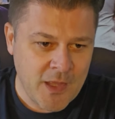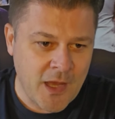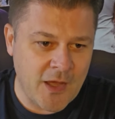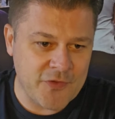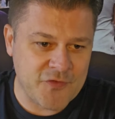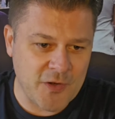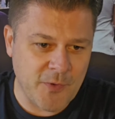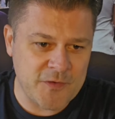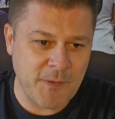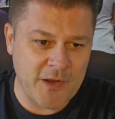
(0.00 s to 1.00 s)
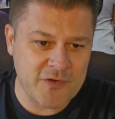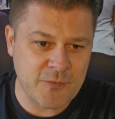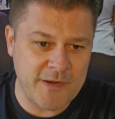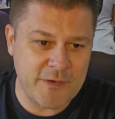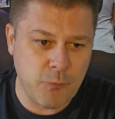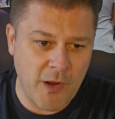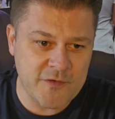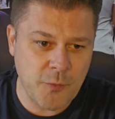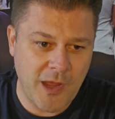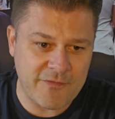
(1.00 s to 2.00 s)
Uh, the Tottenham Hotspur
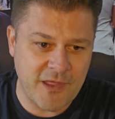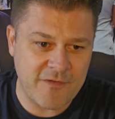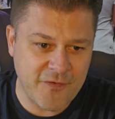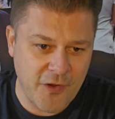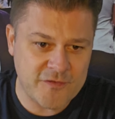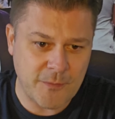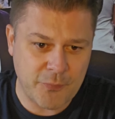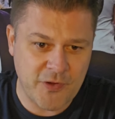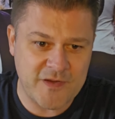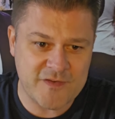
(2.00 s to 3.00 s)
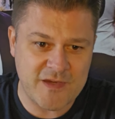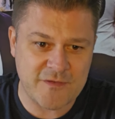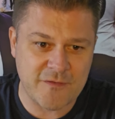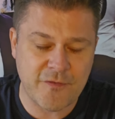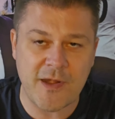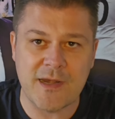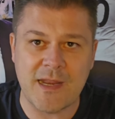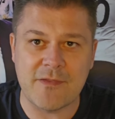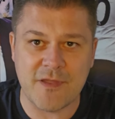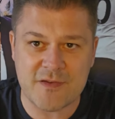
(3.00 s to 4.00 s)
under-21s will have their first pre-season
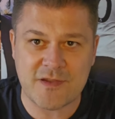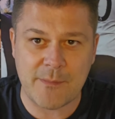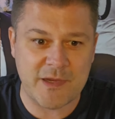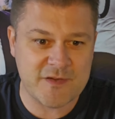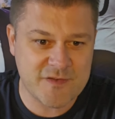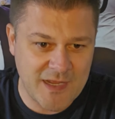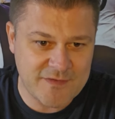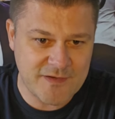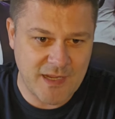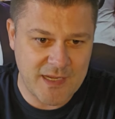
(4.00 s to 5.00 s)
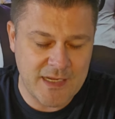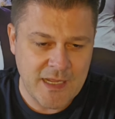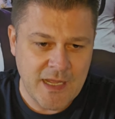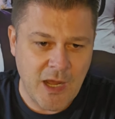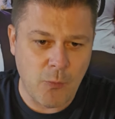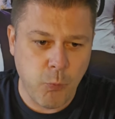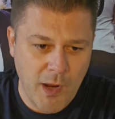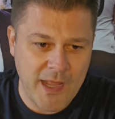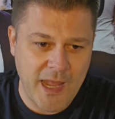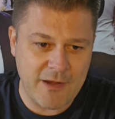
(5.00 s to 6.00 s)
friendly this coming Saturday
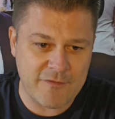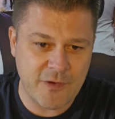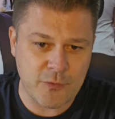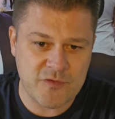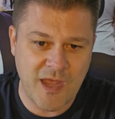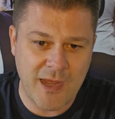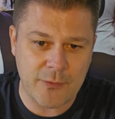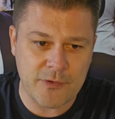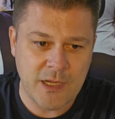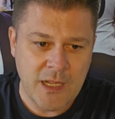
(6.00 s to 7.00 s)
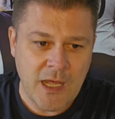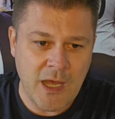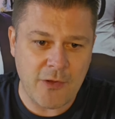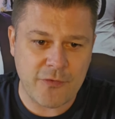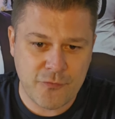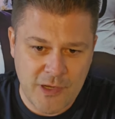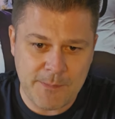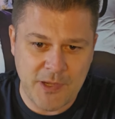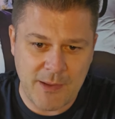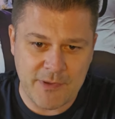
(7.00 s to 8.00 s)
away at Enfield Town, uh,
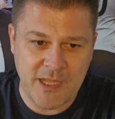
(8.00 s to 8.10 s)
3pm